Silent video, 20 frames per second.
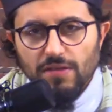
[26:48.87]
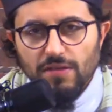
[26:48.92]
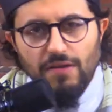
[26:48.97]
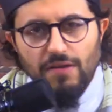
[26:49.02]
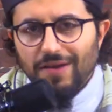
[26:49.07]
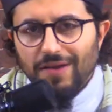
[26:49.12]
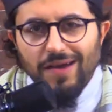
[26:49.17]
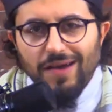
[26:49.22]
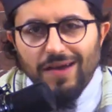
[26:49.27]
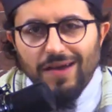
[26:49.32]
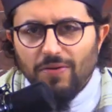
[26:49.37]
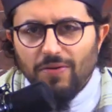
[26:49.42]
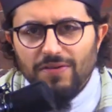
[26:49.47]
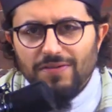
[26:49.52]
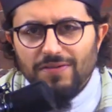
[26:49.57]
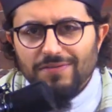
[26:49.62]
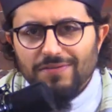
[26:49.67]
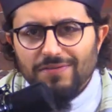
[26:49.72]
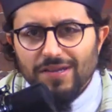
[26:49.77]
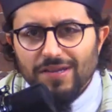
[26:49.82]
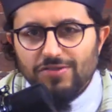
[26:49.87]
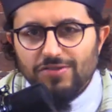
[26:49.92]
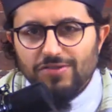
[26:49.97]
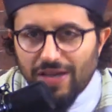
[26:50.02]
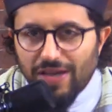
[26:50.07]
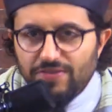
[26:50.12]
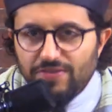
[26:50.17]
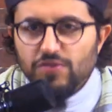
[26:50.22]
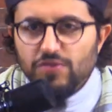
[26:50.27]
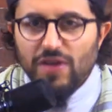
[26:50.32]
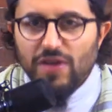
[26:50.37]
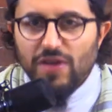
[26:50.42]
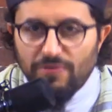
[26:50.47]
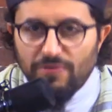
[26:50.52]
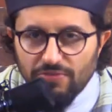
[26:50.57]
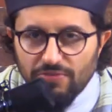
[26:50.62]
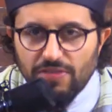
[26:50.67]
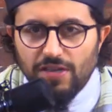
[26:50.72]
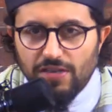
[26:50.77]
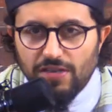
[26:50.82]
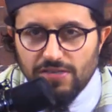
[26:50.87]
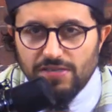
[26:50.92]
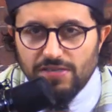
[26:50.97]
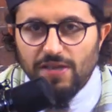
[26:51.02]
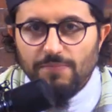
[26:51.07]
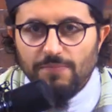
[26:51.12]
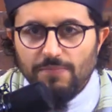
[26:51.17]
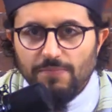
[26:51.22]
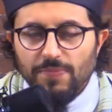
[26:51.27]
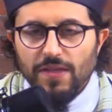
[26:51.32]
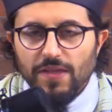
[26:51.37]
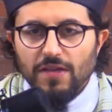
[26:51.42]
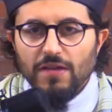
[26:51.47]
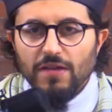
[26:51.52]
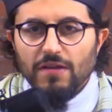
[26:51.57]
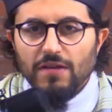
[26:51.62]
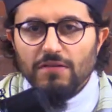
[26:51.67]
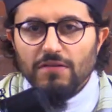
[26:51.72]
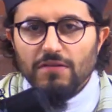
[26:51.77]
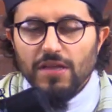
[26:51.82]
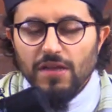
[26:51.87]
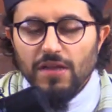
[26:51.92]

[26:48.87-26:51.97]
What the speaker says: How? Right? You have to do everything in Islam, right?